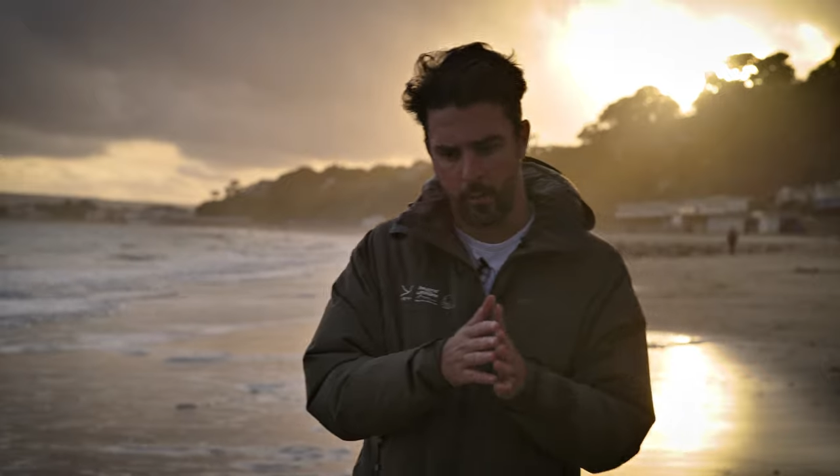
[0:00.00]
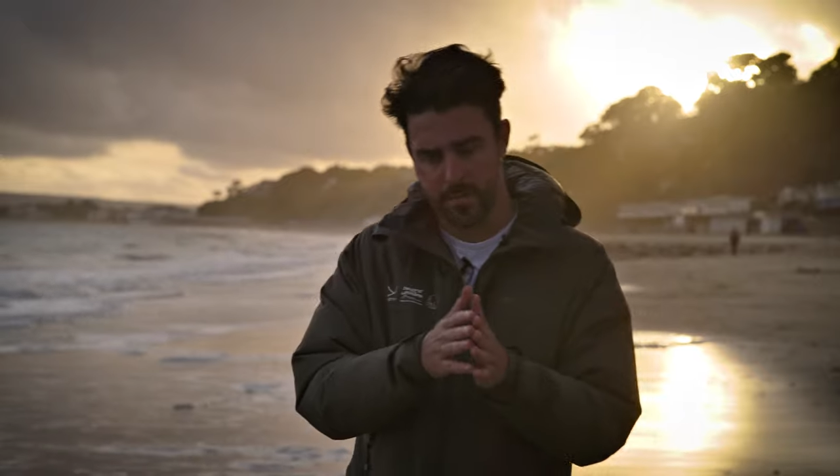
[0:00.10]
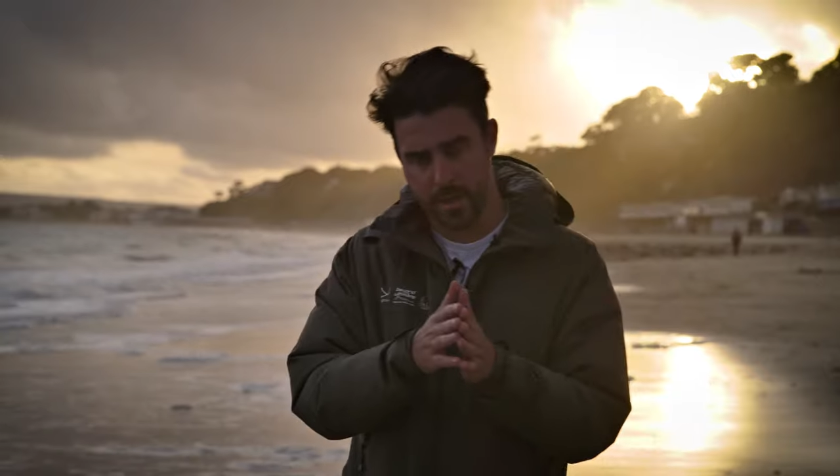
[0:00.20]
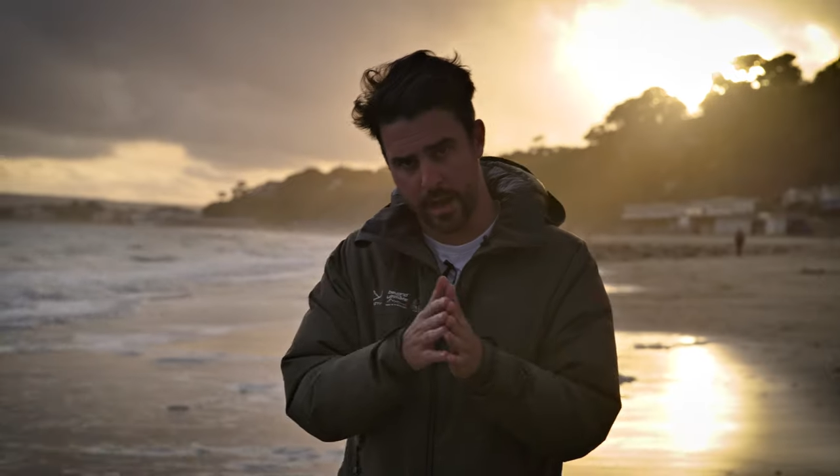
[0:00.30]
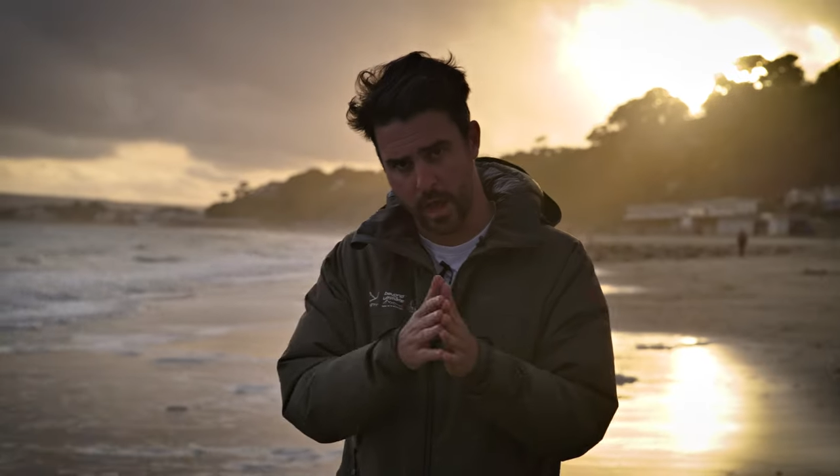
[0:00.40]

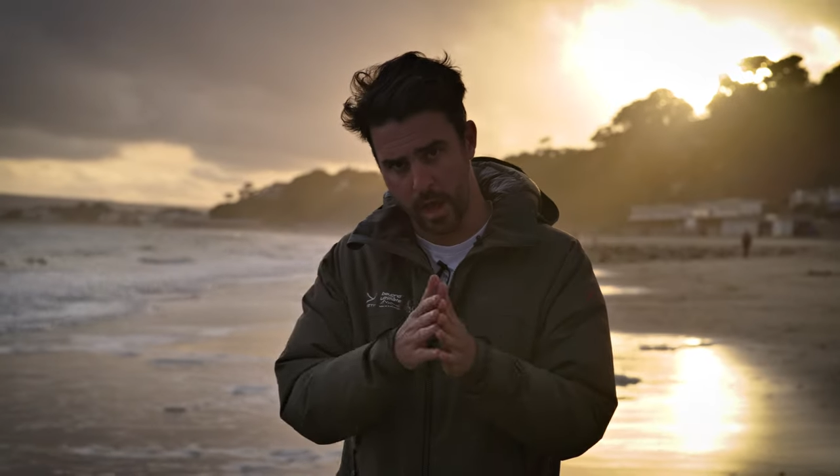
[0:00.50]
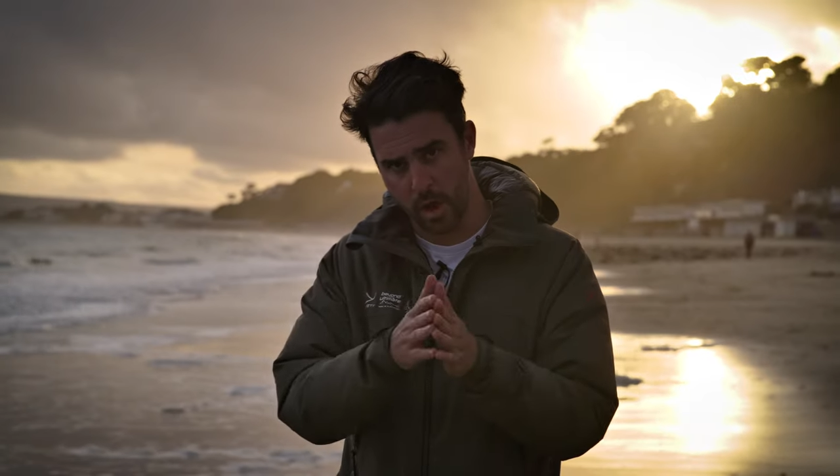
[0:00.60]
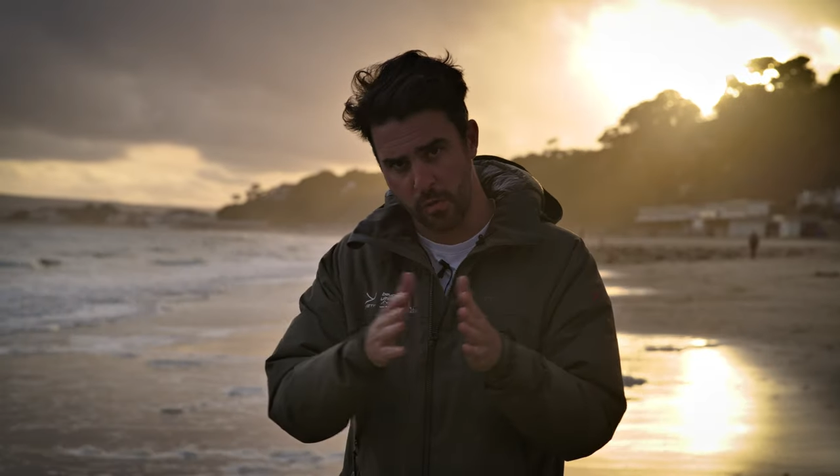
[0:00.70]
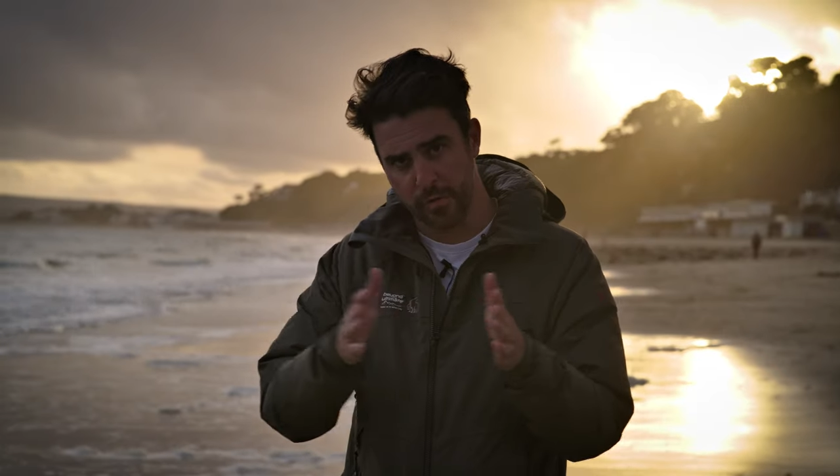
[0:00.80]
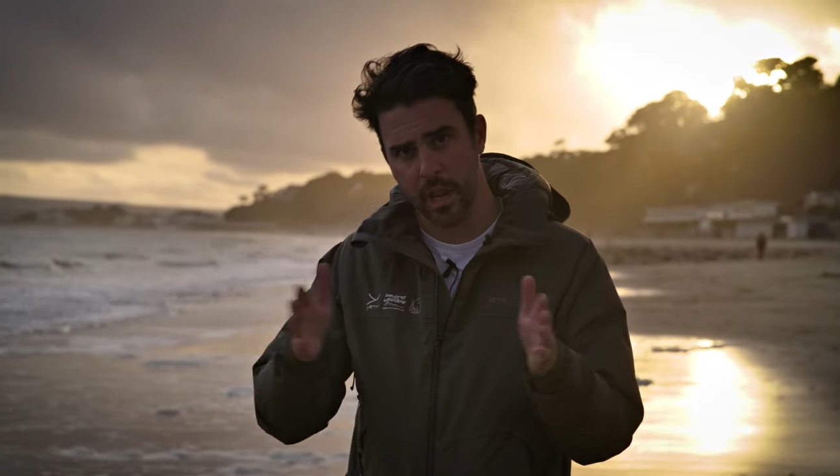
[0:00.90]
we might
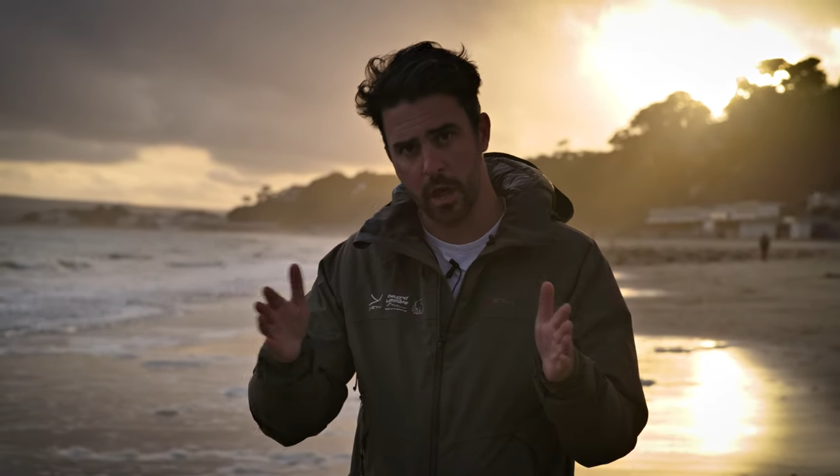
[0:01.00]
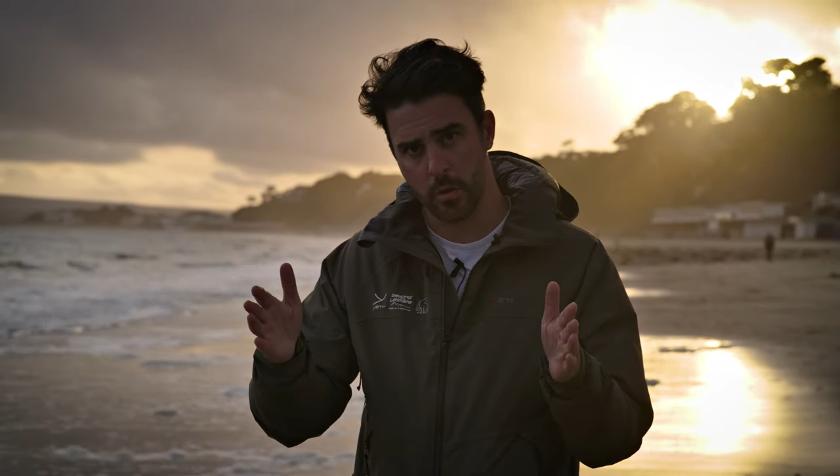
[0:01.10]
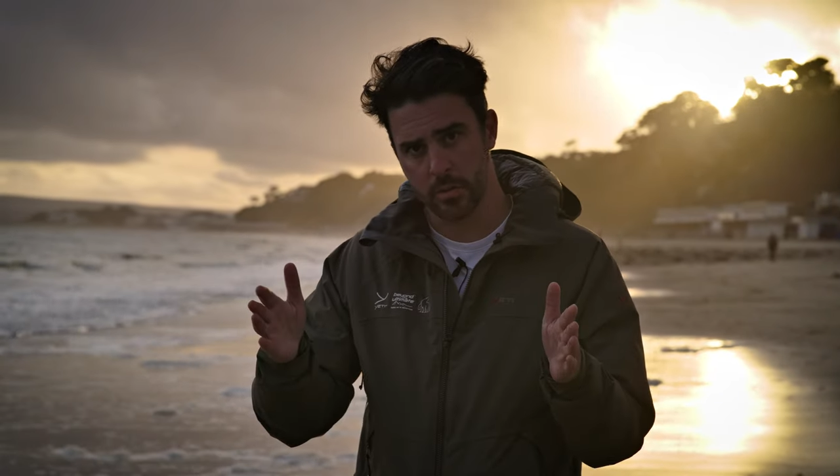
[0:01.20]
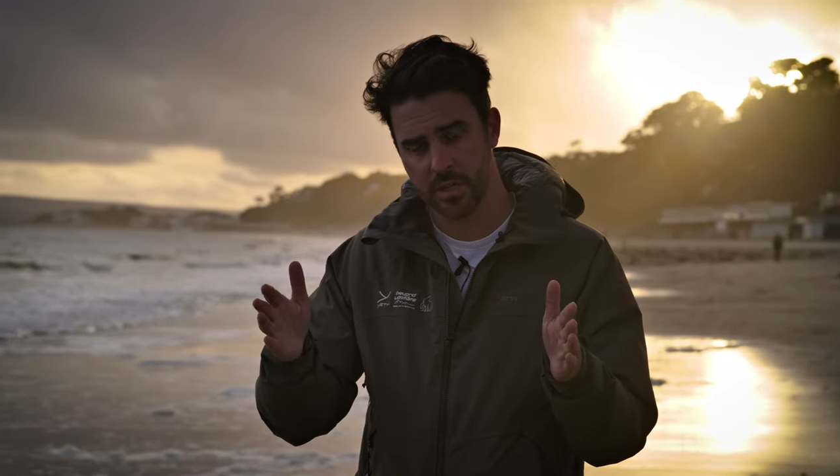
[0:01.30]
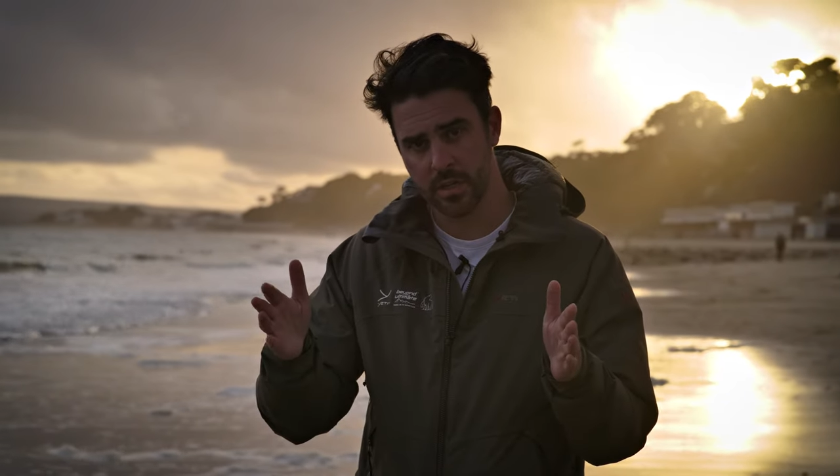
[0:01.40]

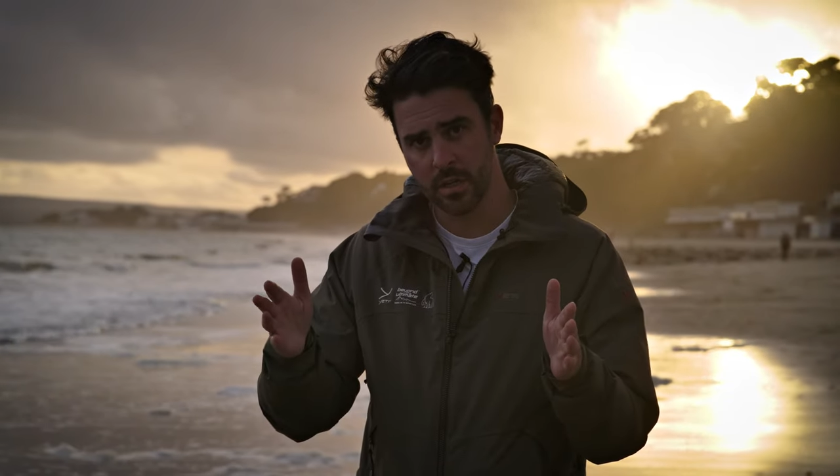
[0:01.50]
overload